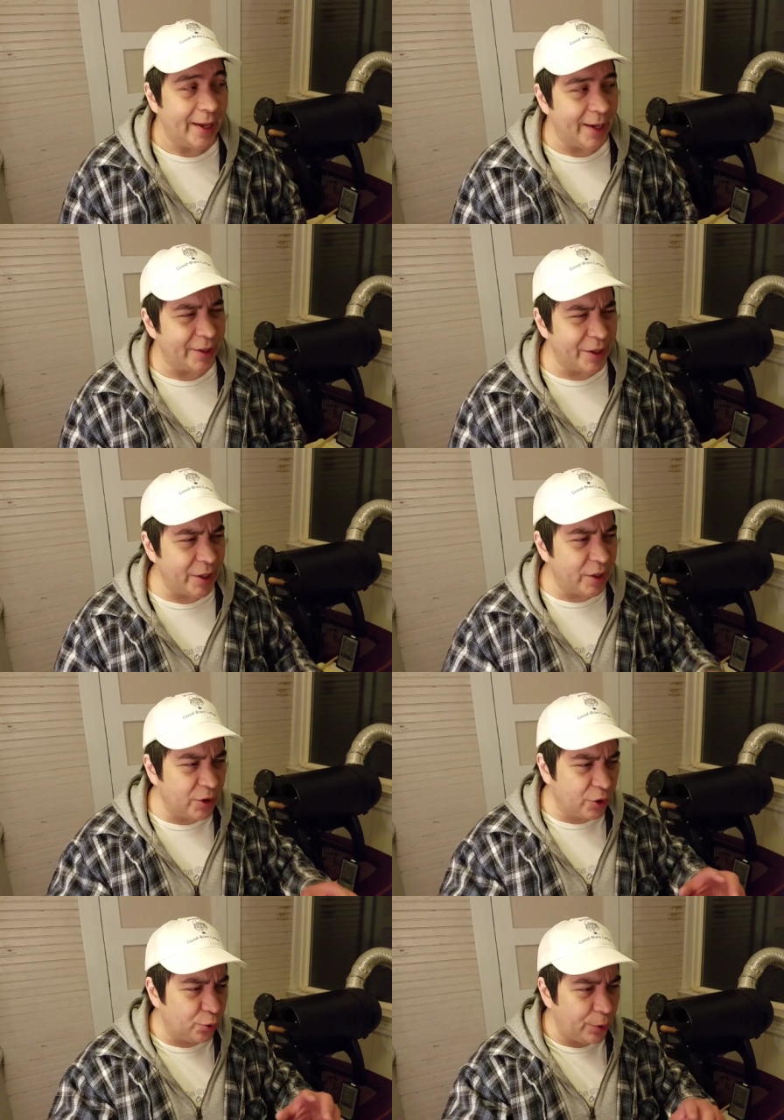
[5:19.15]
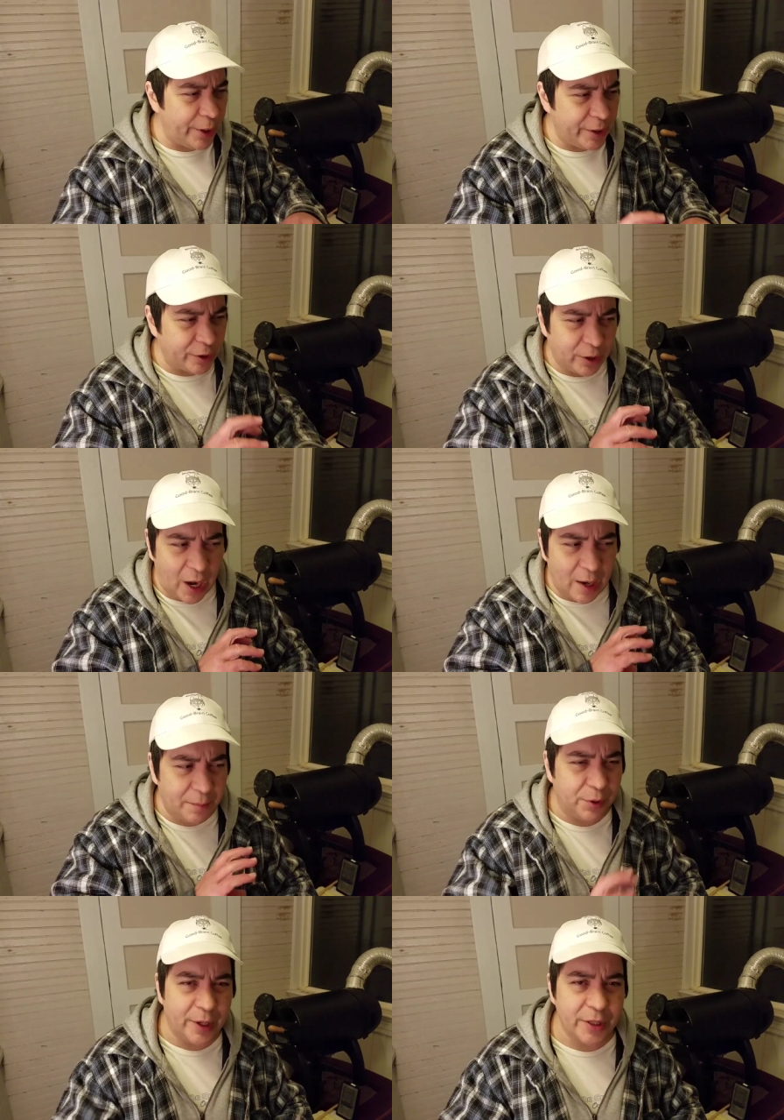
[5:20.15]
And they created
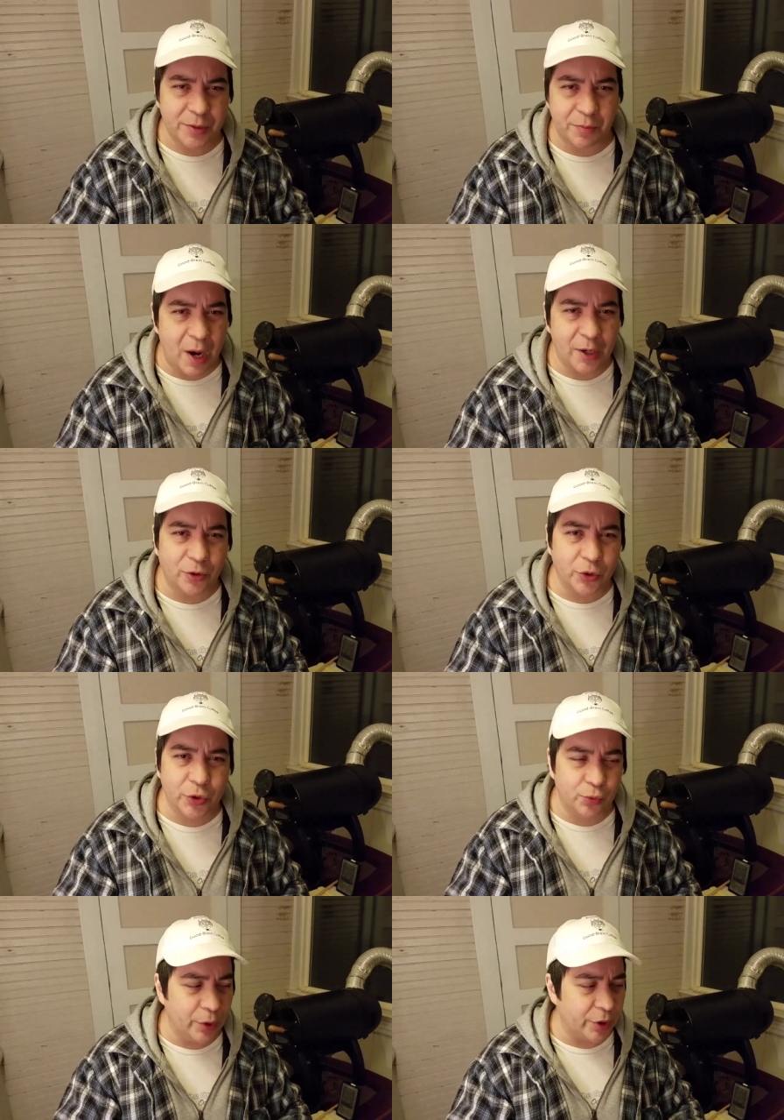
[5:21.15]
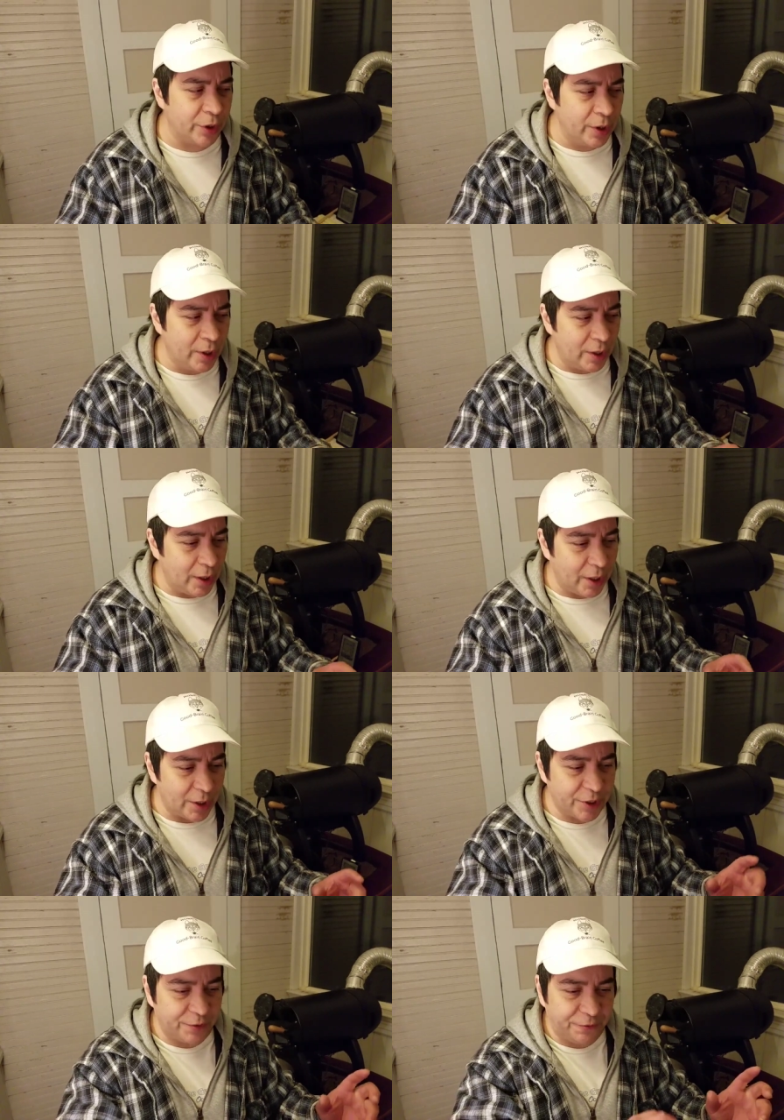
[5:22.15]
complex models with uh,
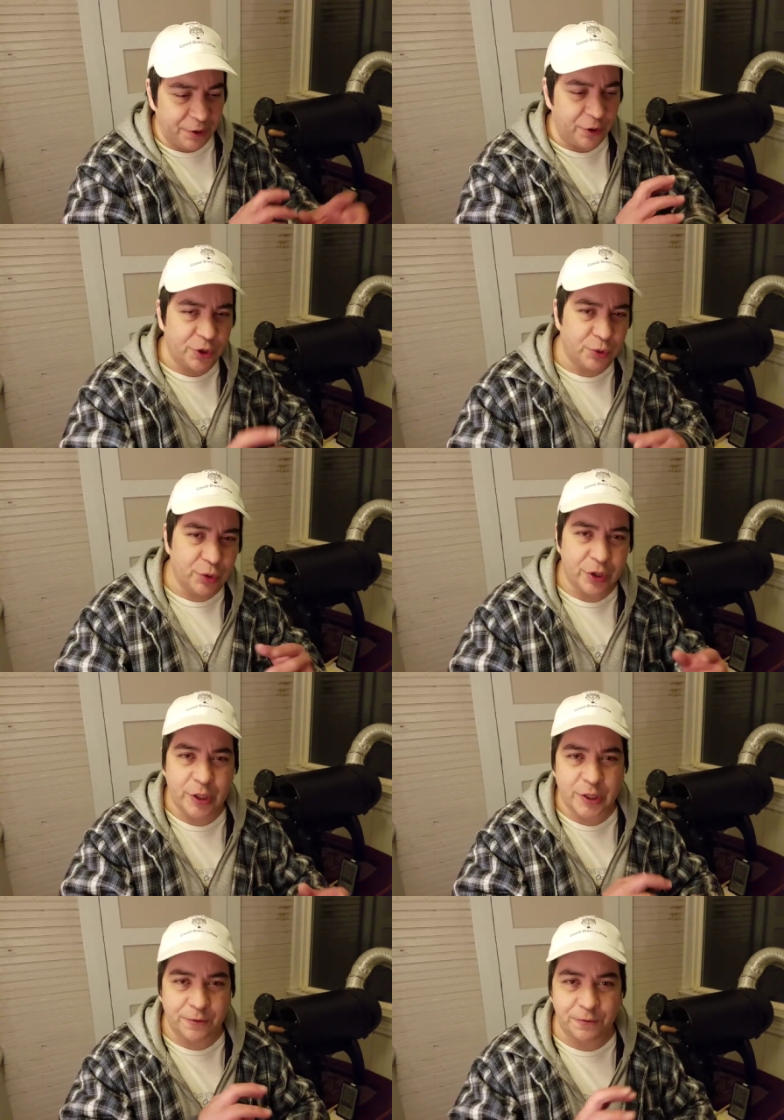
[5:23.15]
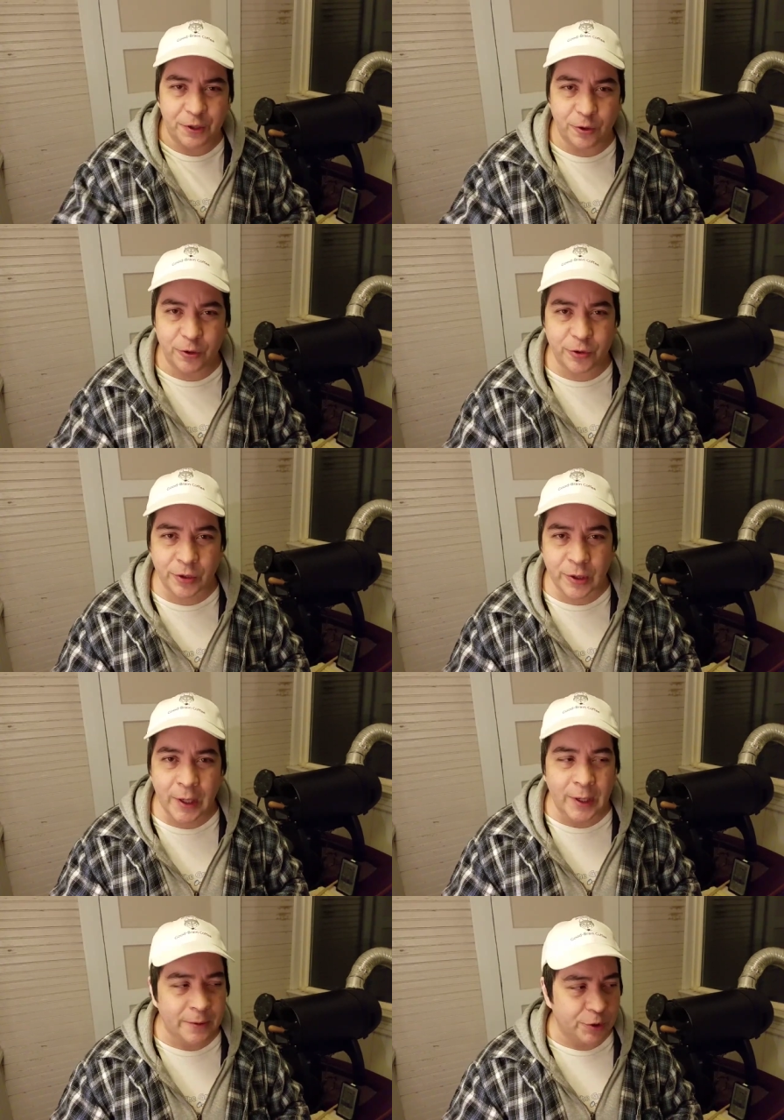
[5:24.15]
spheres within spheres
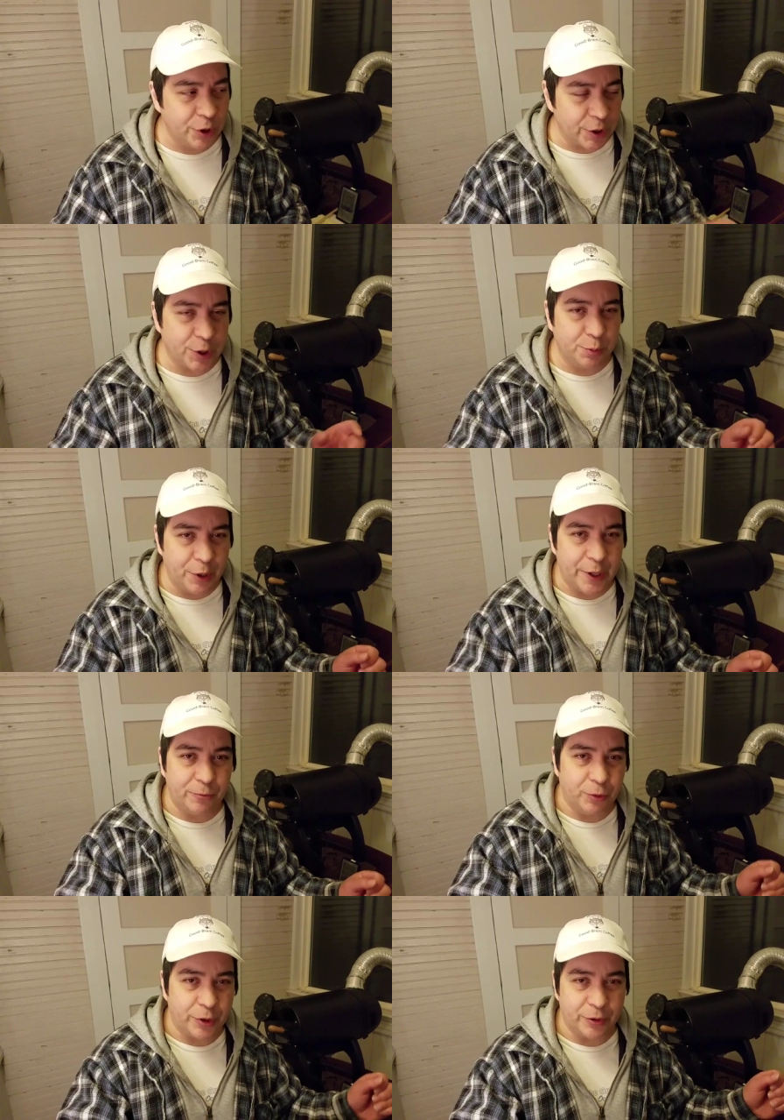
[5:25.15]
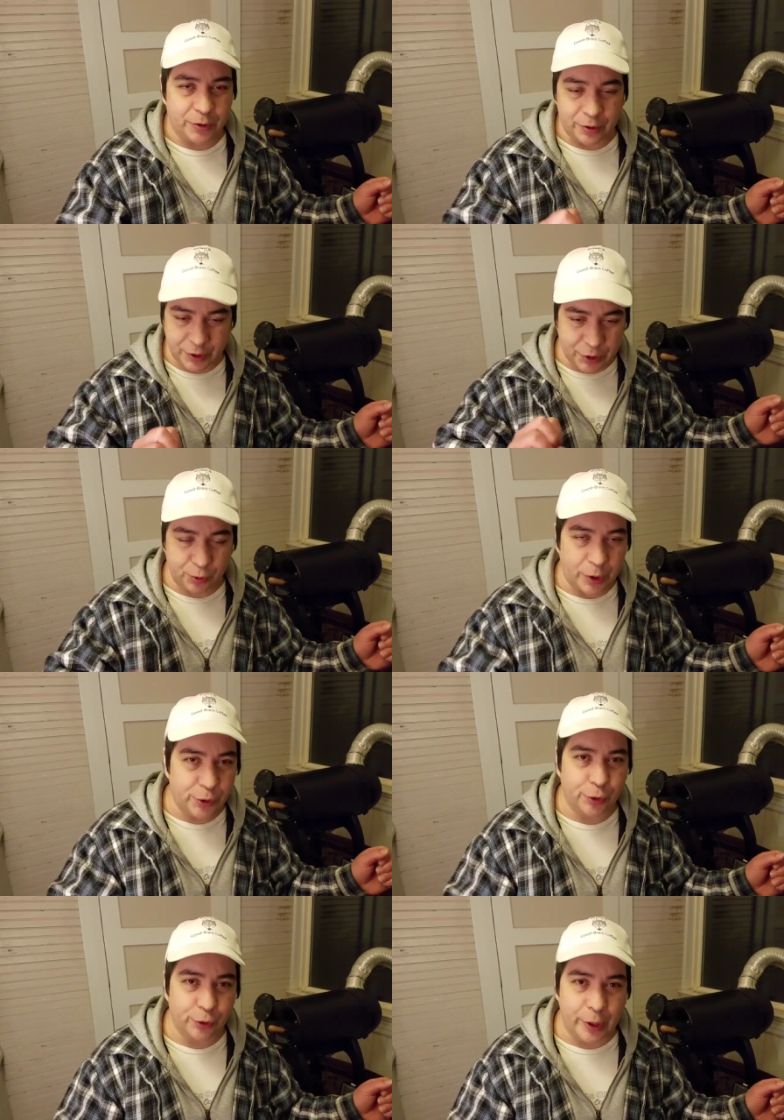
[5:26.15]
to explain what this
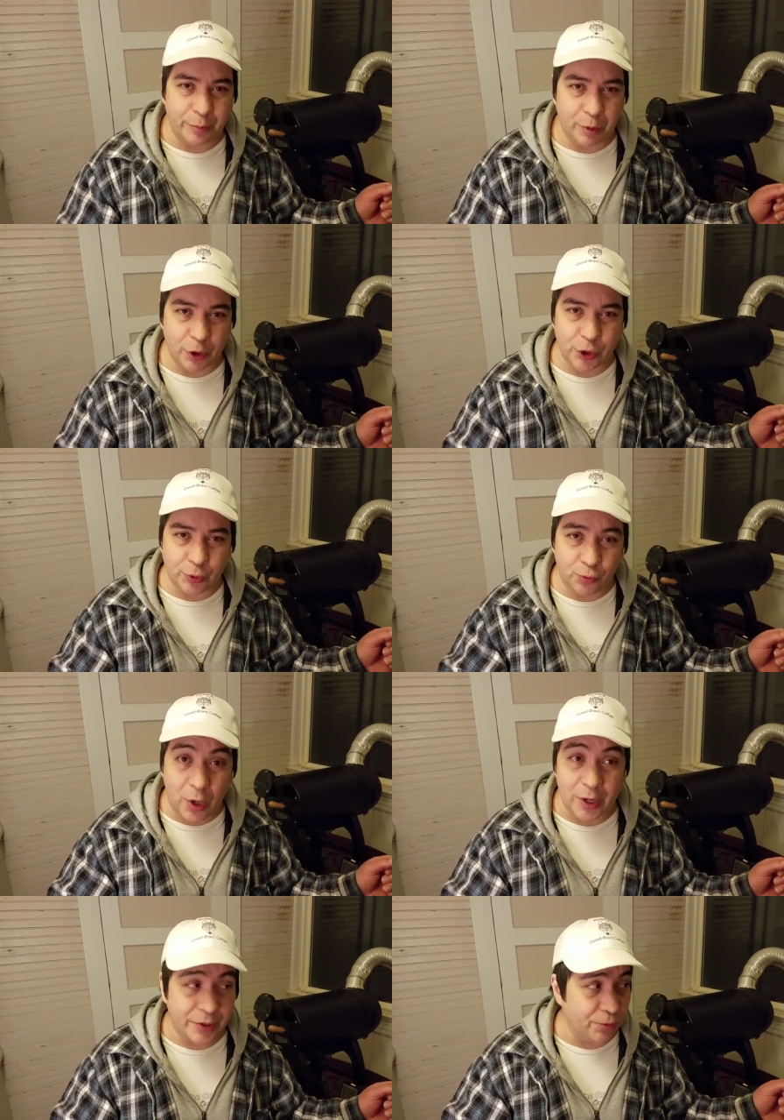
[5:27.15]
retrograde motion was.